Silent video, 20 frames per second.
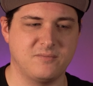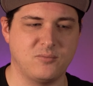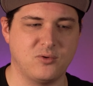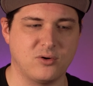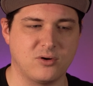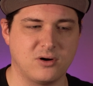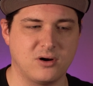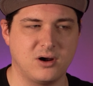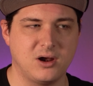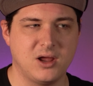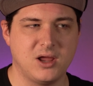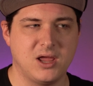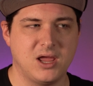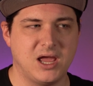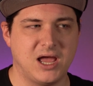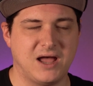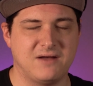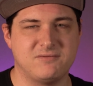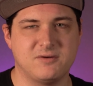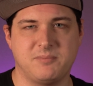more
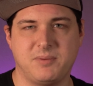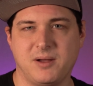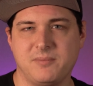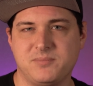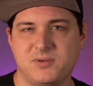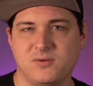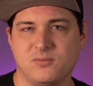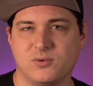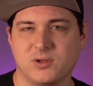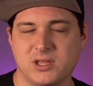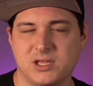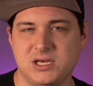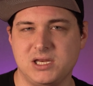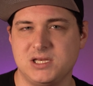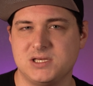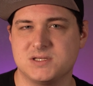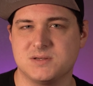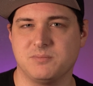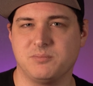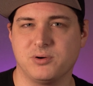of a bump you really
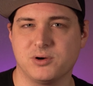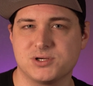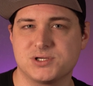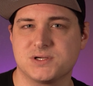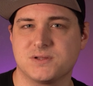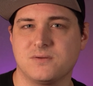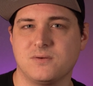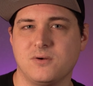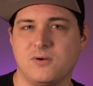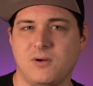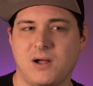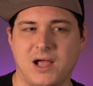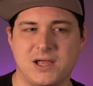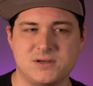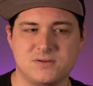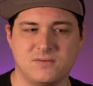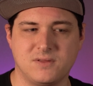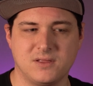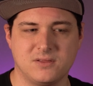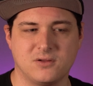need to push through. I
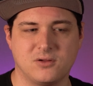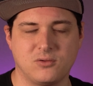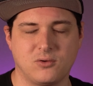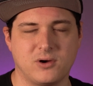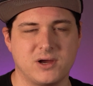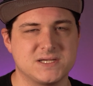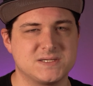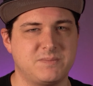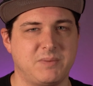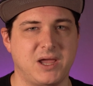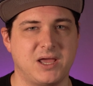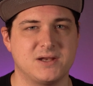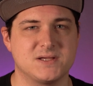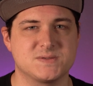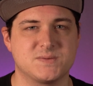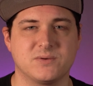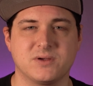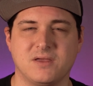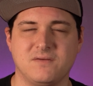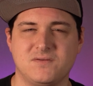do think the Glorious
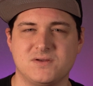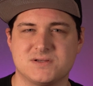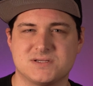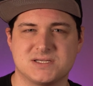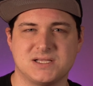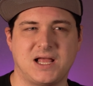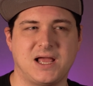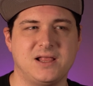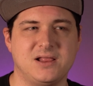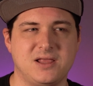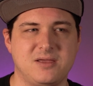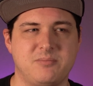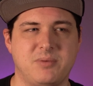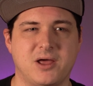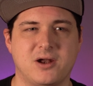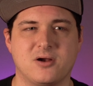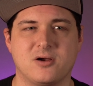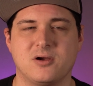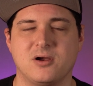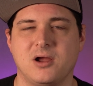Pandas will give you slightly
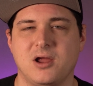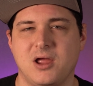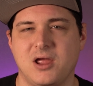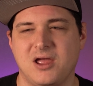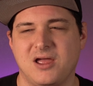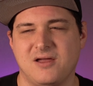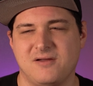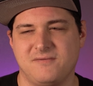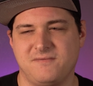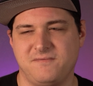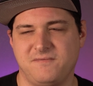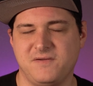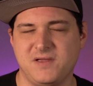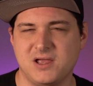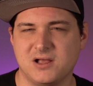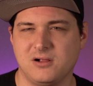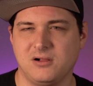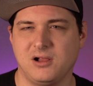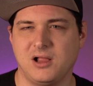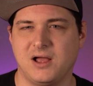better
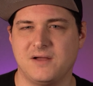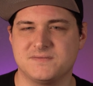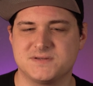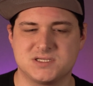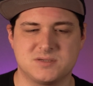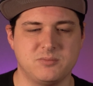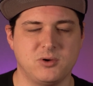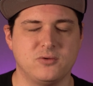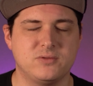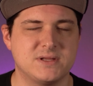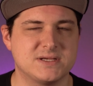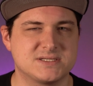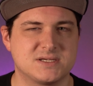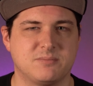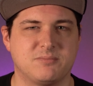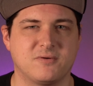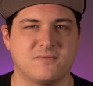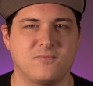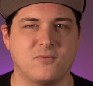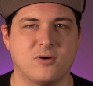feel of smoothness and
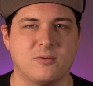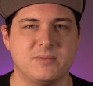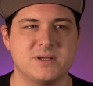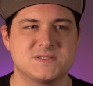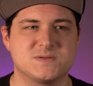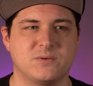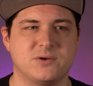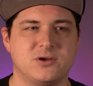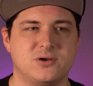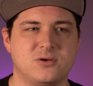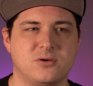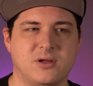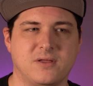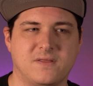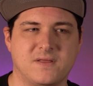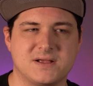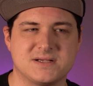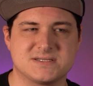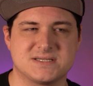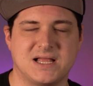performance when you're doing
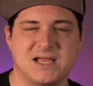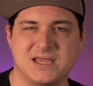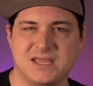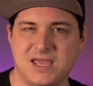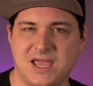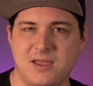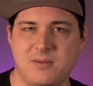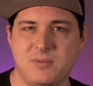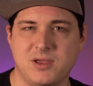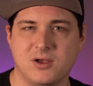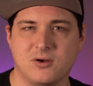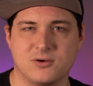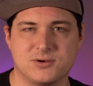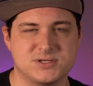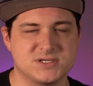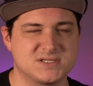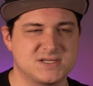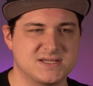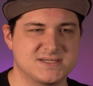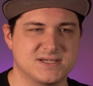things like gaming or
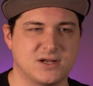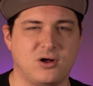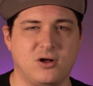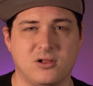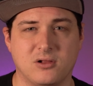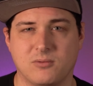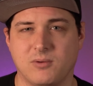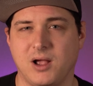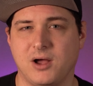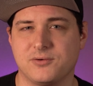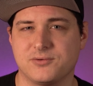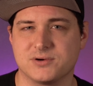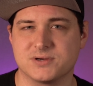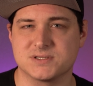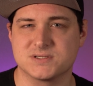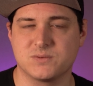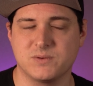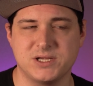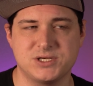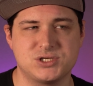just as an all-arounder
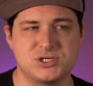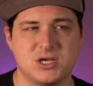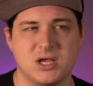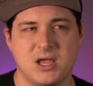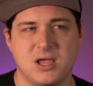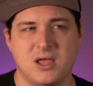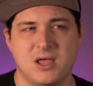switch.